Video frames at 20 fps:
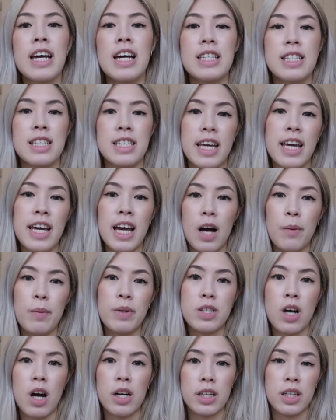Today I'll be
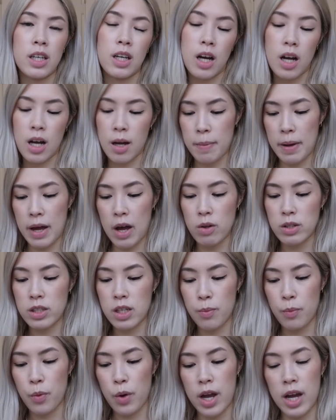talking about a
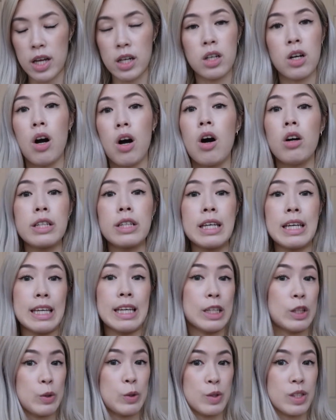brand called
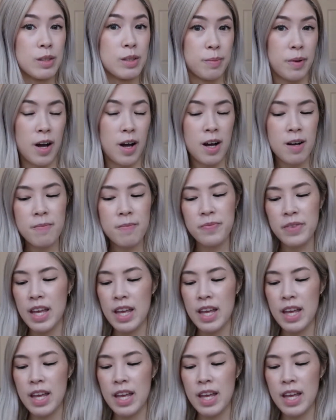Igloo Spa,